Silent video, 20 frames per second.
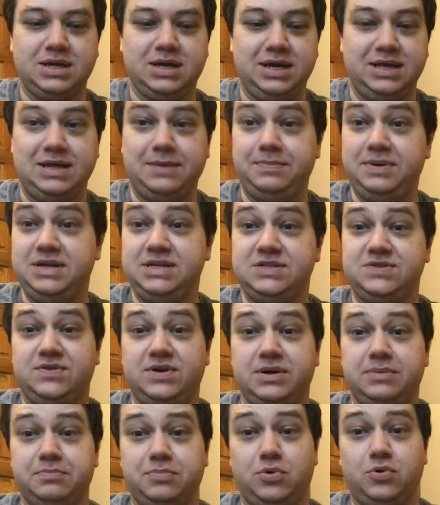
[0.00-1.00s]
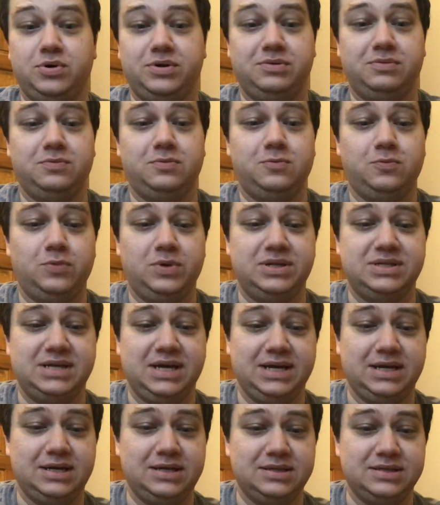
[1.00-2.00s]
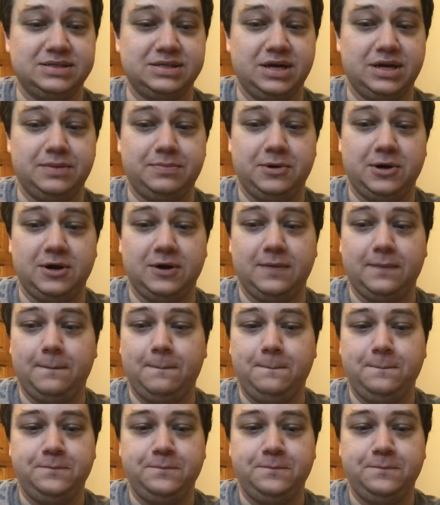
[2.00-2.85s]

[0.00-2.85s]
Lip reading: And that pin is very important when taking this gun apart.